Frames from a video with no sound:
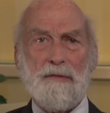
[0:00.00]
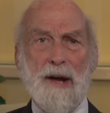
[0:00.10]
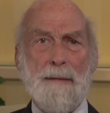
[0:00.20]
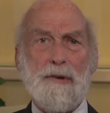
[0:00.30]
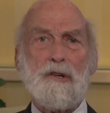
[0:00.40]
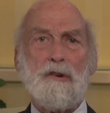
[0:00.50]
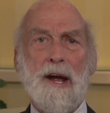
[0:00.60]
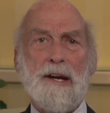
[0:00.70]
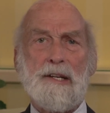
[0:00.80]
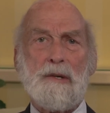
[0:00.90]
for having
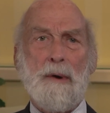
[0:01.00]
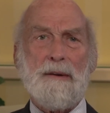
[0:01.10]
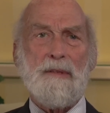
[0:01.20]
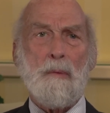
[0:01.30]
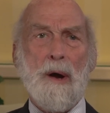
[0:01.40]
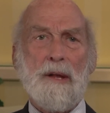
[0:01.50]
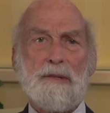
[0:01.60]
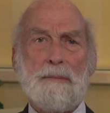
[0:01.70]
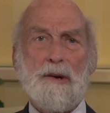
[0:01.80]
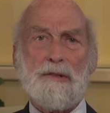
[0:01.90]
created one of the
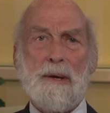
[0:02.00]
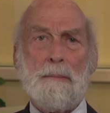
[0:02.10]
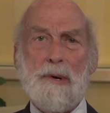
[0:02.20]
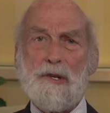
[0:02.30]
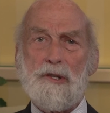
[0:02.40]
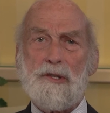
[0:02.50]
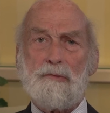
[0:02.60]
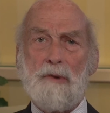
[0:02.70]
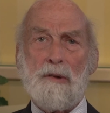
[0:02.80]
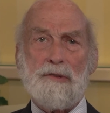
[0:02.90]
world's most ambitious
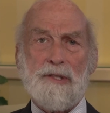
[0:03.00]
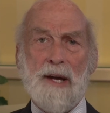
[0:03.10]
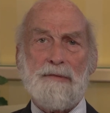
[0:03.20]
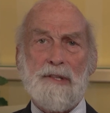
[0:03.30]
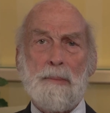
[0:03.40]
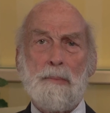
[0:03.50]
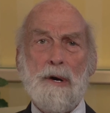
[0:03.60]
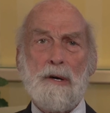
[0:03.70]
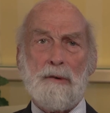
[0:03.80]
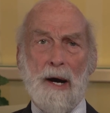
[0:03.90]
road safety
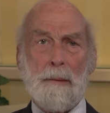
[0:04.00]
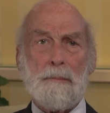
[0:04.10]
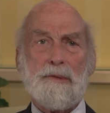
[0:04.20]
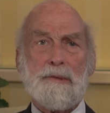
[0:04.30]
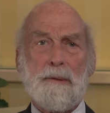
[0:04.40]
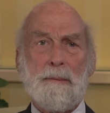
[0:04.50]
programs.